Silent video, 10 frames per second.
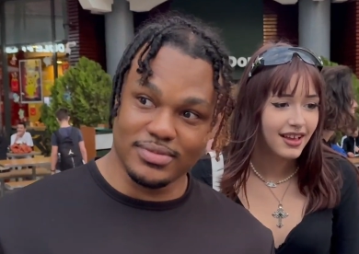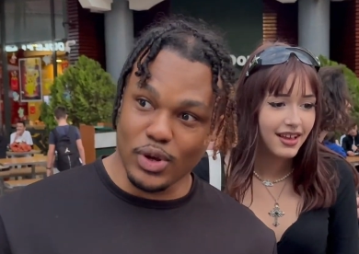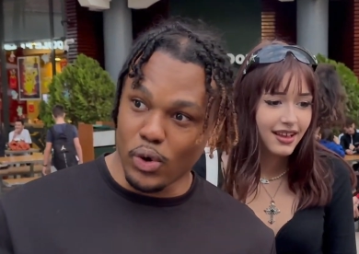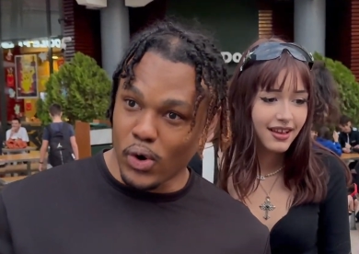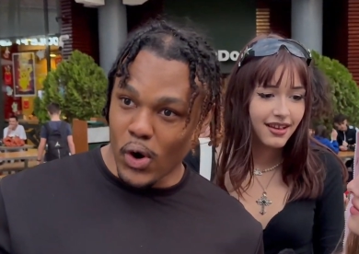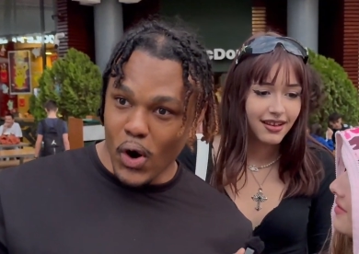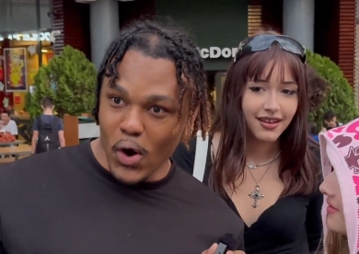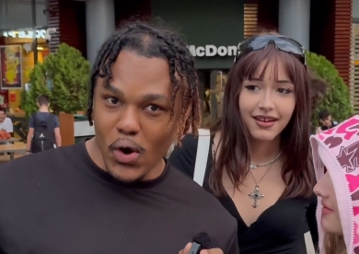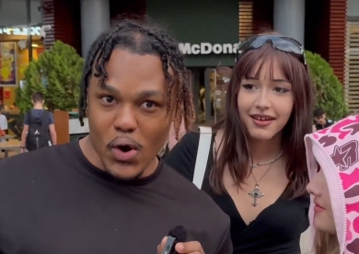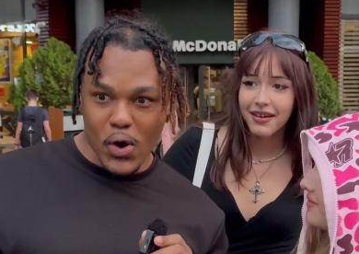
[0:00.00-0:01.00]

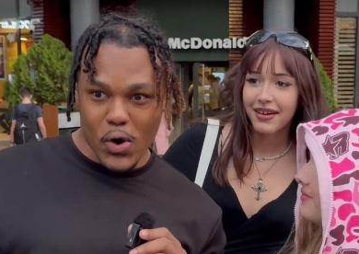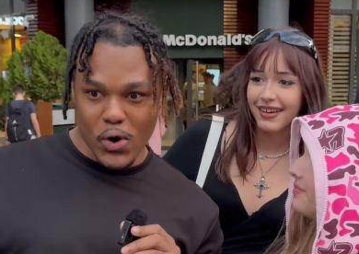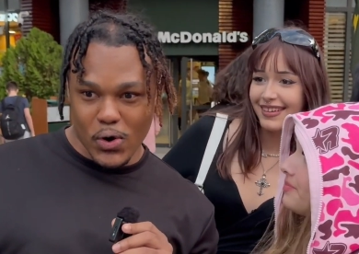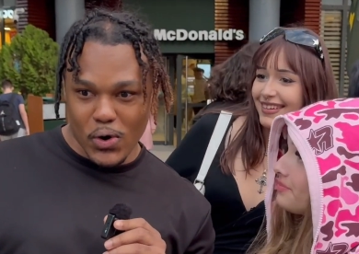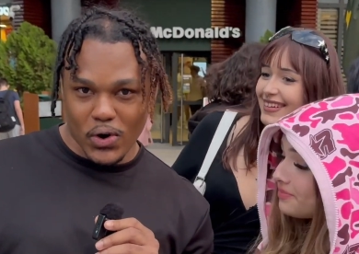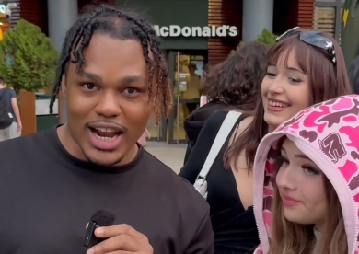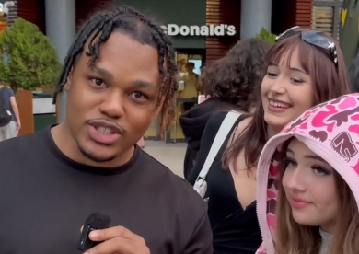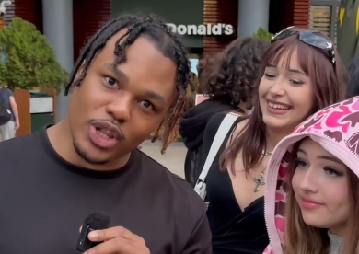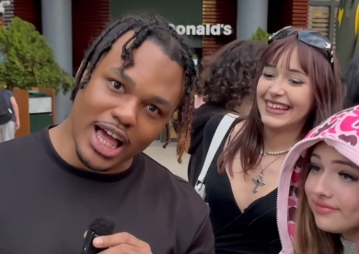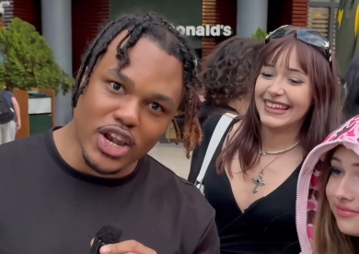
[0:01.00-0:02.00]
Speaker 1: Ooh, that's
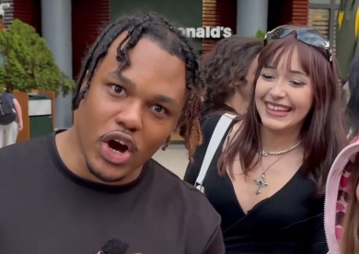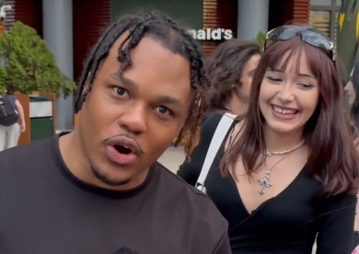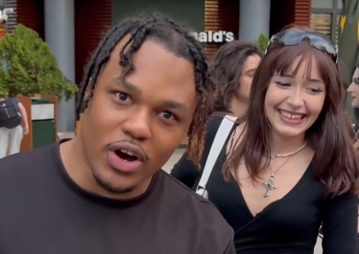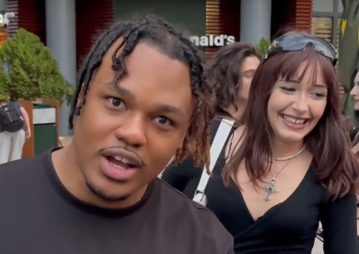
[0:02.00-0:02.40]
all I know.